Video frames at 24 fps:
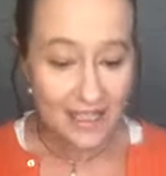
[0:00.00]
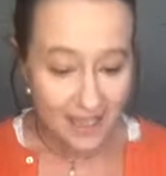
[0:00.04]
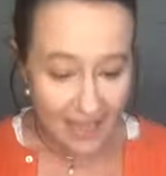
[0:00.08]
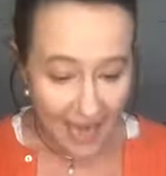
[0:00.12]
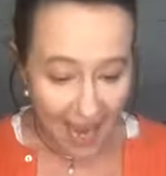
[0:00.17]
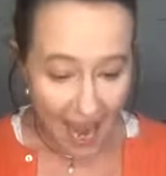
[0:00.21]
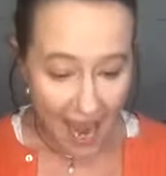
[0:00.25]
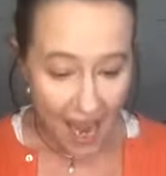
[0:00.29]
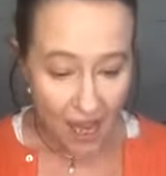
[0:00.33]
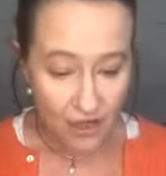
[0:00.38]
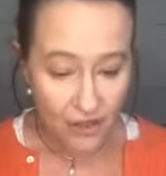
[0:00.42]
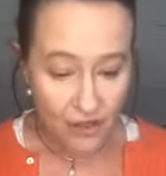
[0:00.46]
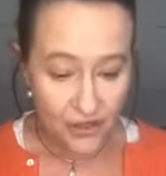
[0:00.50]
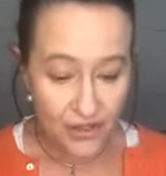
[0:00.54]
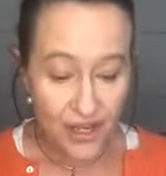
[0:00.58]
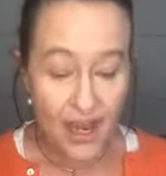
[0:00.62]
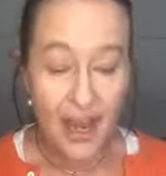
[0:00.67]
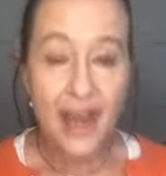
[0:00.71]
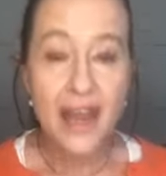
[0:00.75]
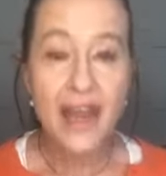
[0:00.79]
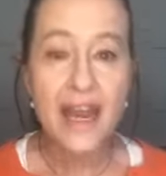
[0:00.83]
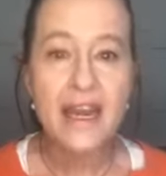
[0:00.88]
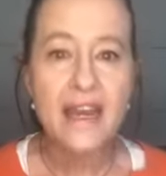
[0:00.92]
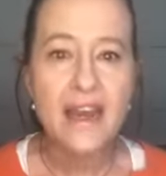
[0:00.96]
sounds
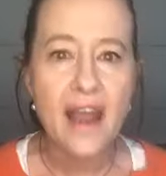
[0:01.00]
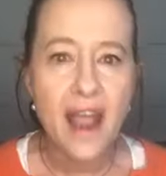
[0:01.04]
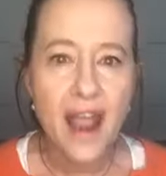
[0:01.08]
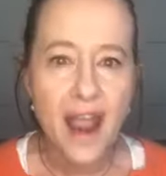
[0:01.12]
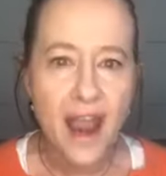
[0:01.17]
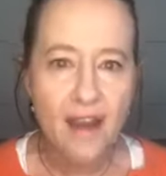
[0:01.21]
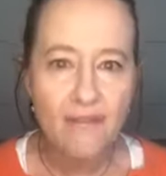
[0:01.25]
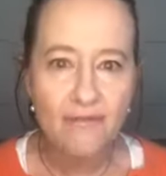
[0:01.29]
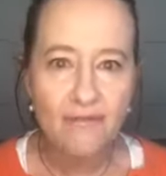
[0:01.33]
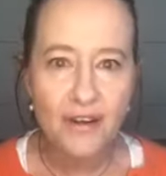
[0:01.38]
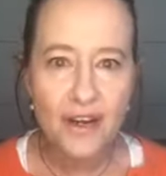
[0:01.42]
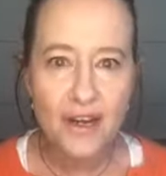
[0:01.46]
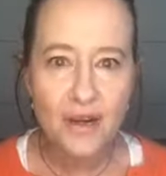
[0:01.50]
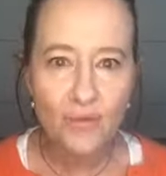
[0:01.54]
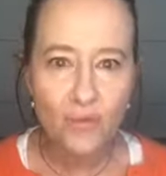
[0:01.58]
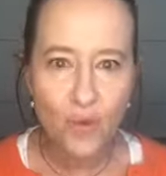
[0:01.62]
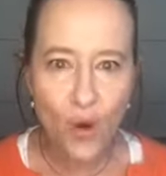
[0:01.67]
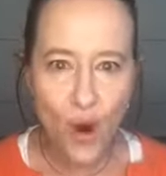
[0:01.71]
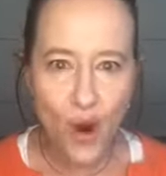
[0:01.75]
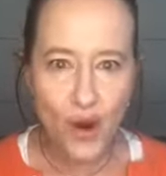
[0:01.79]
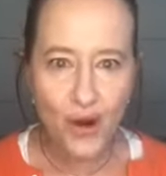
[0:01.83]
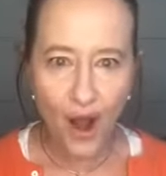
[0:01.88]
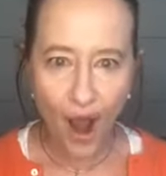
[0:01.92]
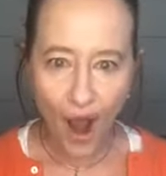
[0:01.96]
in every
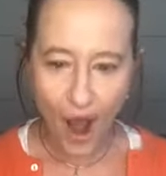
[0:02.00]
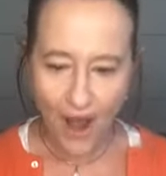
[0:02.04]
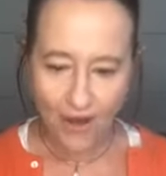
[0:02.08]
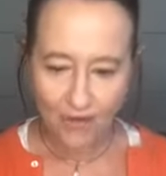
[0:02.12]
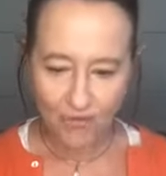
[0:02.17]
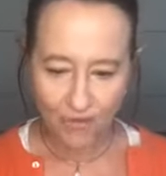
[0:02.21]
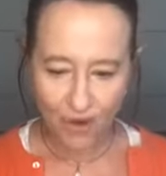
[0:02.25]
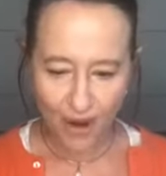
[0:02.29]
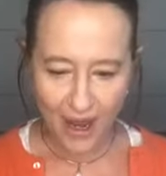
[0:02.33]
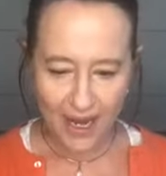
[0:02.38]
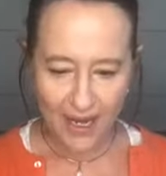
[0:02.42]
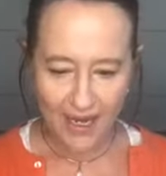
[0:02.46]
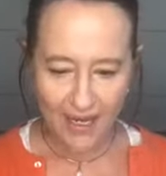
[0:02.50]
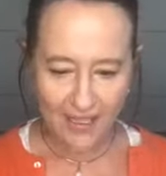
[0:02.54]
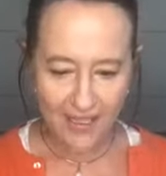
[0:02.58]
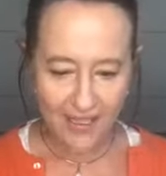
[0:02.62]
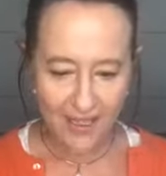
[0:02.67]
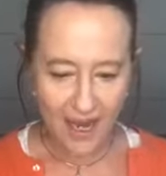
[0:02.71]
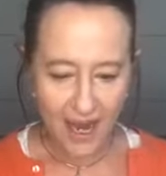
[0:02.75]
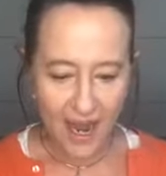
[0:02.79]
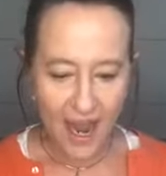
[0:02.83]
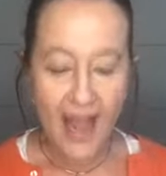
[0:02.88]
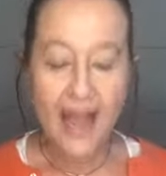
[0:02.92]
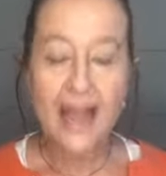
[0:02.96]
word I read.